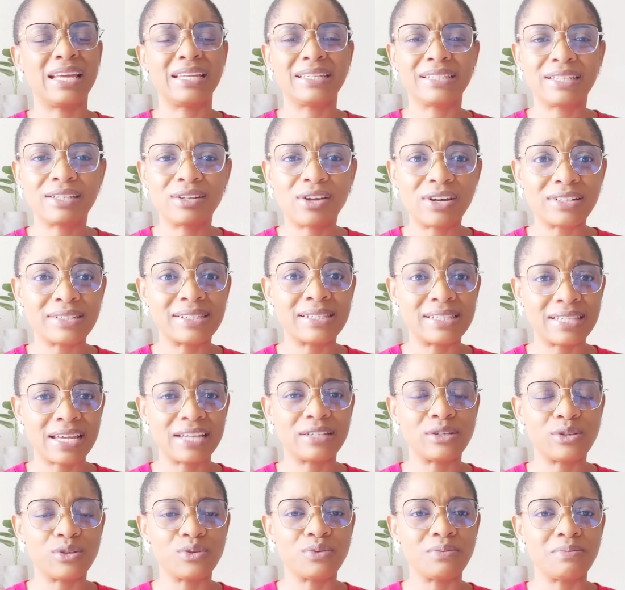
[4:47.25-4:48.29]
The Lord
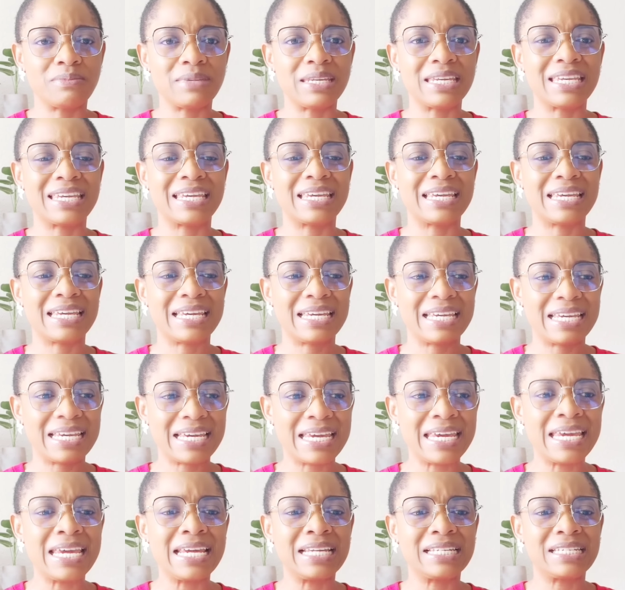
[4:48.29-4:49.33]
said to me,
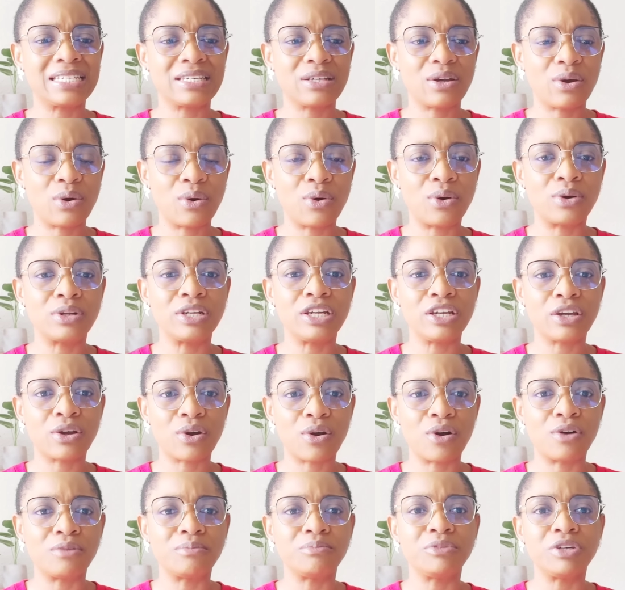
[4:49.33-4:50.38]
eat Holy
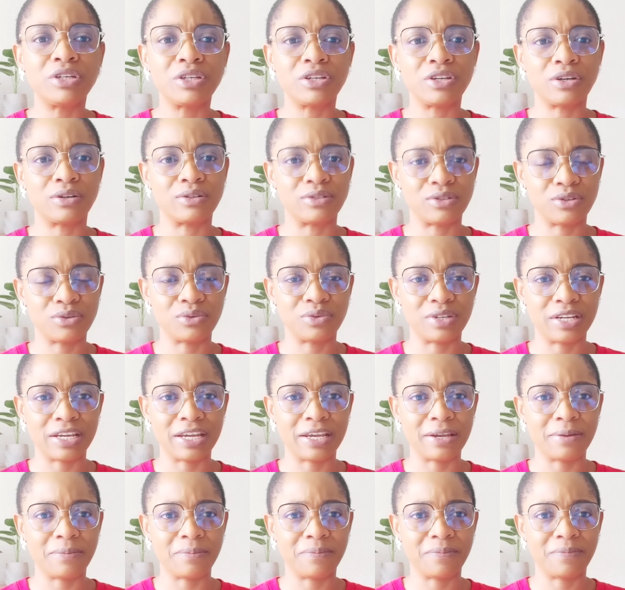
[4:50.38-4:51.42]
Communion
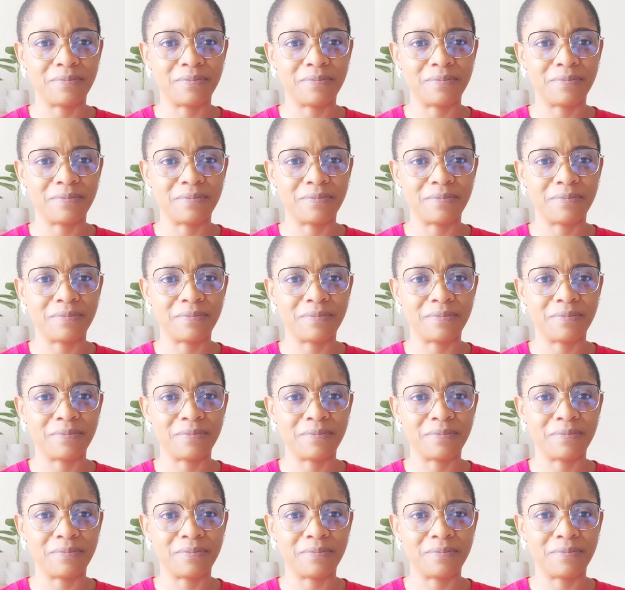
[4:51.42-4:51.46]
today.